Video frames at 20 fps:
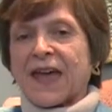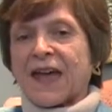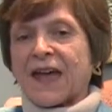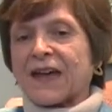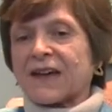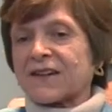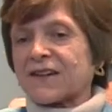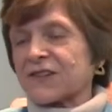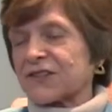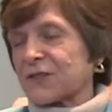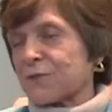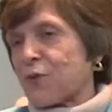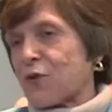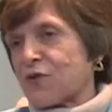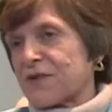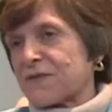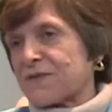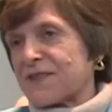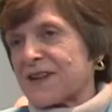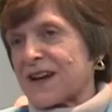and a
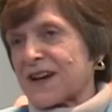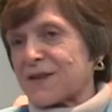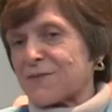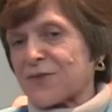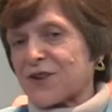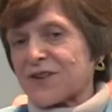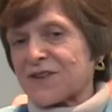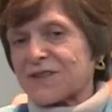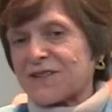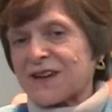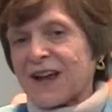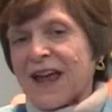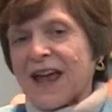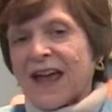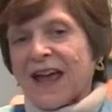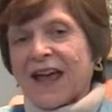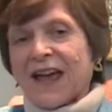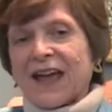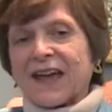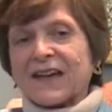supportive neighbor.
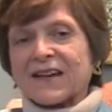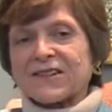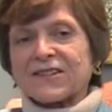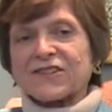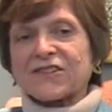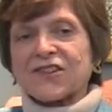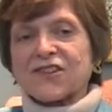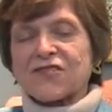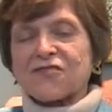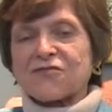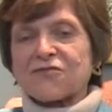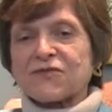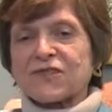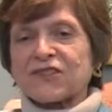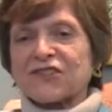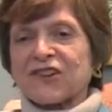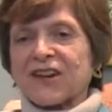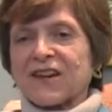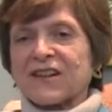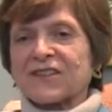And so the
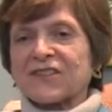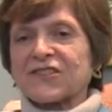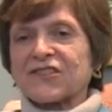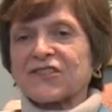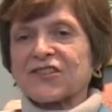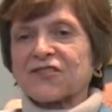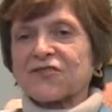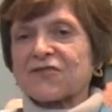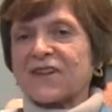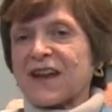chance to